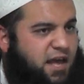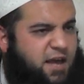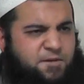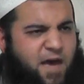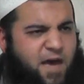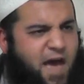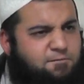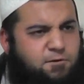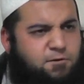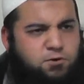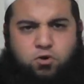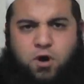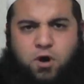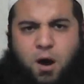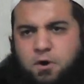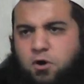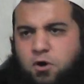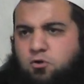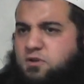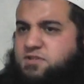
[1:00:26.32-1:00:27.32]
If ever you
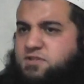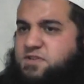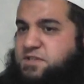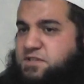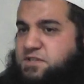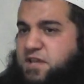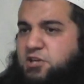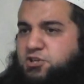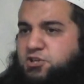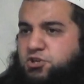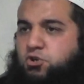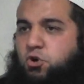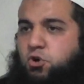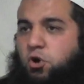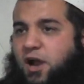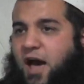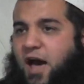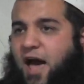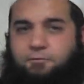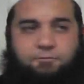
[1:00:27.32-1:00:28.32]
come across a stage in
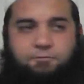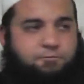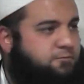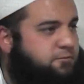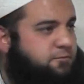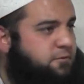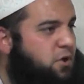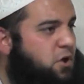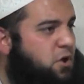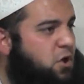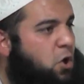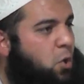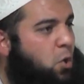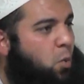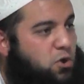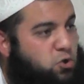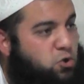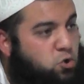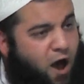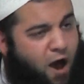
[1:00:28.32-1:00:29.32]
your life
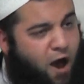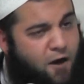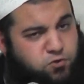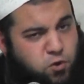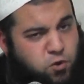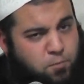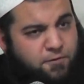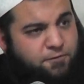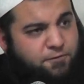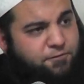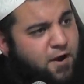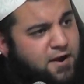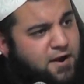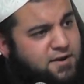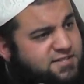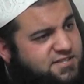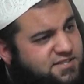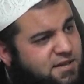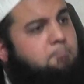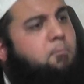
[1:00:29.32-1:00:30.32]
when you have to
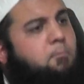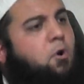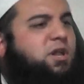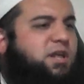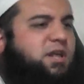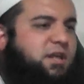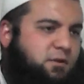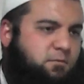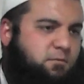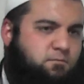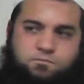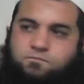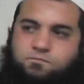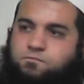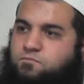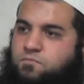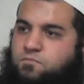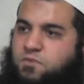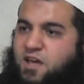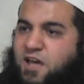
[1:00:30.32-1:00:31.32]
befriend somebody,
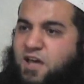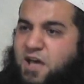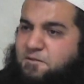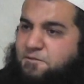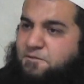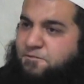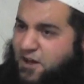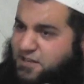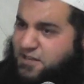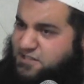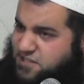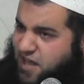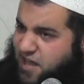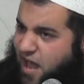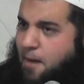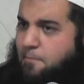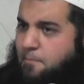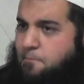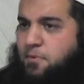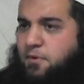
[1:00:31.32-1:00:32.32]

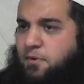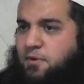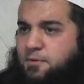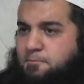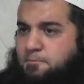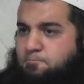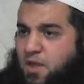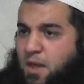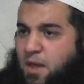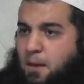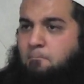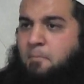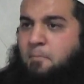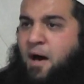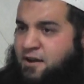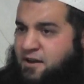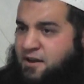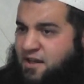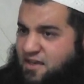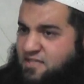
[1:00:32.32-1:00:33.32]
fashab
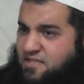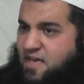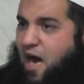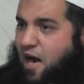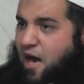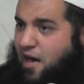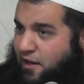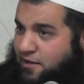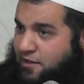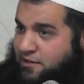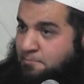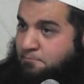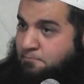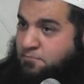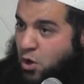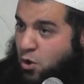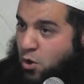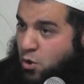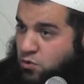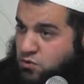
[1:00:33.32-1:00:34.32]
man idha
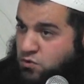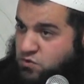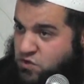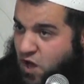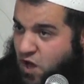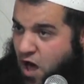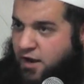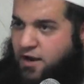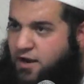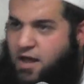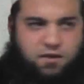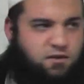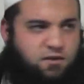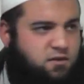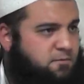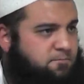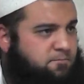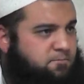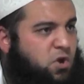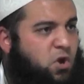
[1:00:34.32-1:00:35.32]
khadimtahu
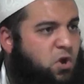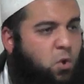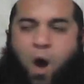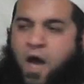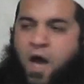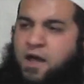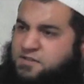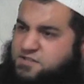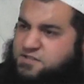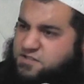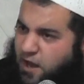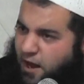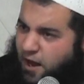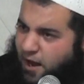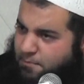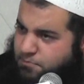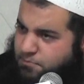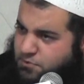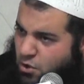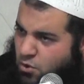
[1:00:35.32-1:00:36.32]
sanak wa in
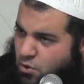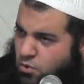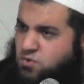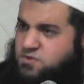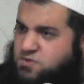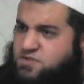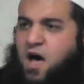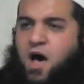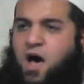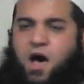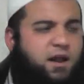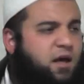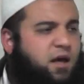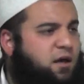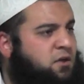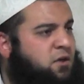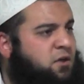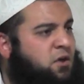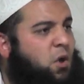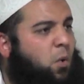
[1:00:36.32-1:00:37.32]
sahibtahu
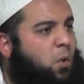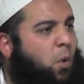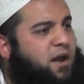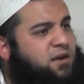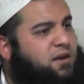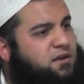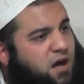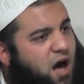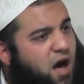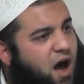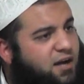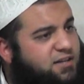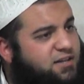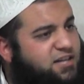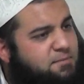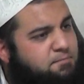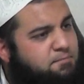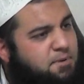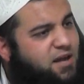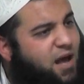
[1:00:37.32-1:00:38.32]
zanak wa in
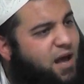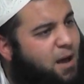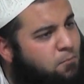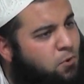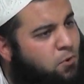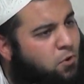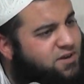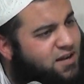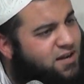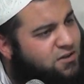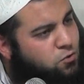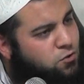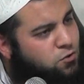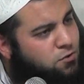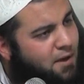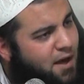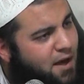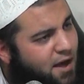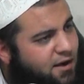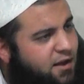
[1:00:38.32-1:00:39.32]
qa'adat bika
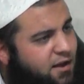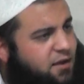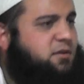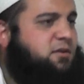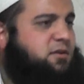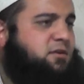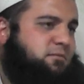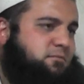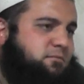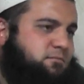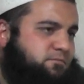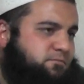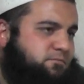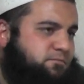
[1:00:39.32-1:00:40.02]
mu'natun manak.